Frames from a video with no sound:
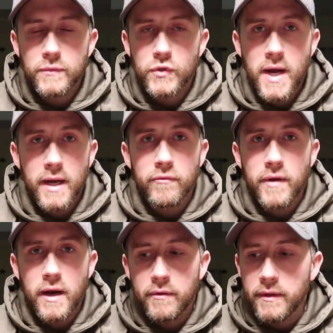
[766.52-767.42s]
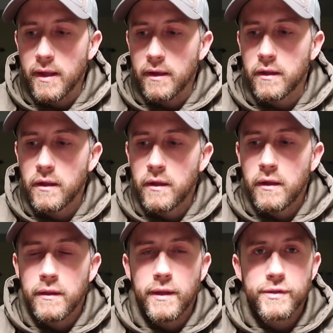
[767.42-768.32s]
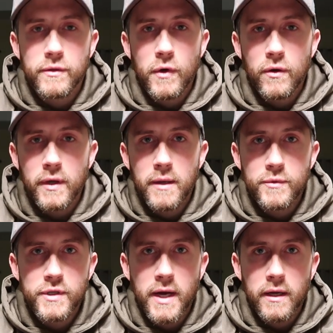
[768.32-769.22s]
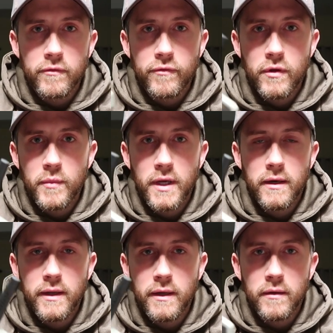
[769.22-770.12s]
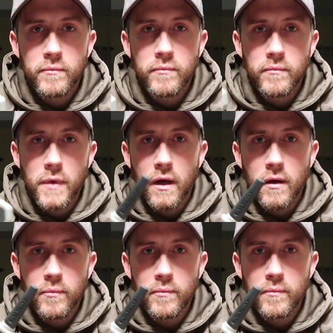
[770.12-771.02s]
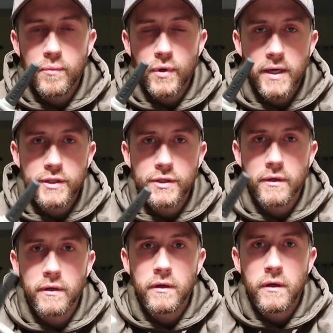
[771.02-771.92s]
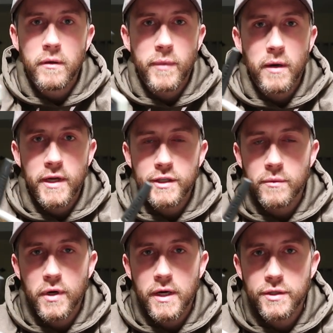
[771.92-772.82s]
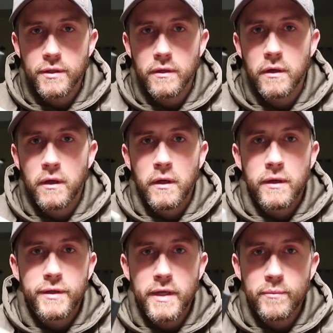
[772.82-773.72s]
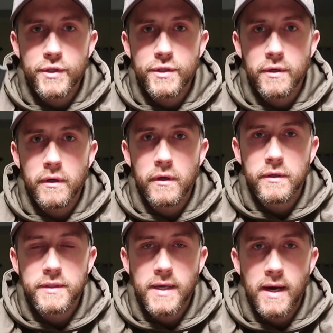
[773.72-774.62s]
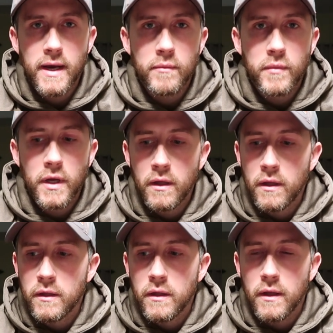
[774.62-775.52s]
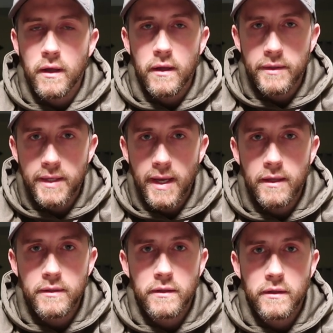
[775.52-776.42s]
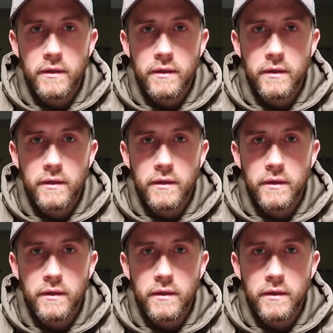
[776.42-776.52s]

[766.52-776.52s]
track of everything. This remote keeps track of humidity, uh, pressure, barometric pressure, temperature, time, uh, date,